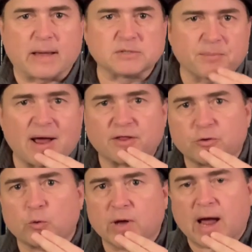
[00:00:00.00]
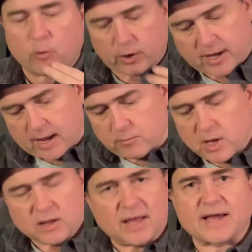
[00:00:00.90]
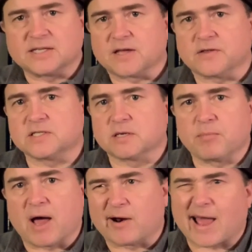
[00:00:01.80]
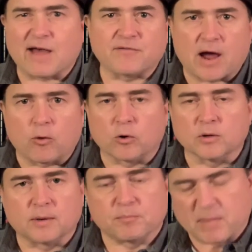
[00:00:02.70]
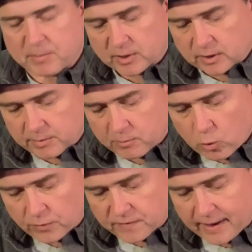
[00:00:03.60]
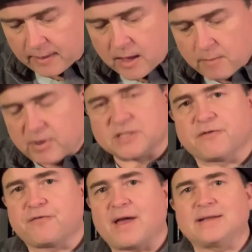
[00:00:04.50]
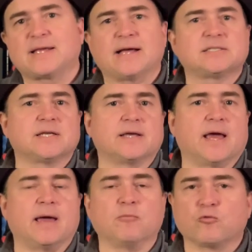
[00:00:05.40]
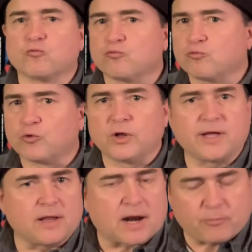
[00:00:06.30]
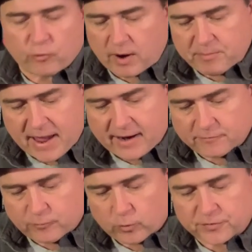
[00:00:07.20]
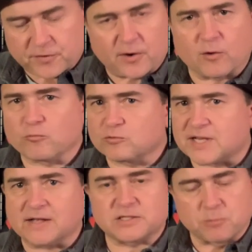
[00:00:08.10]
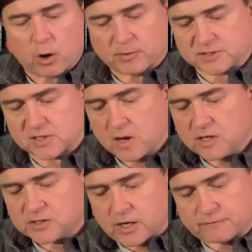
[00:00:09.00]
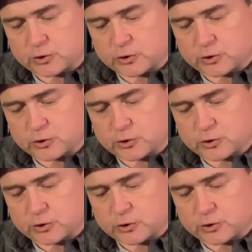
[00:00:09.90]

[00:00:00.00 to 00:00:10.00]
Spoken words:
is about a 3-hour game. Like I said, this is about a half hour, maybe a little bit more than that. But it's a fantastic game, really a lot of great back and forth there, tense moments, tough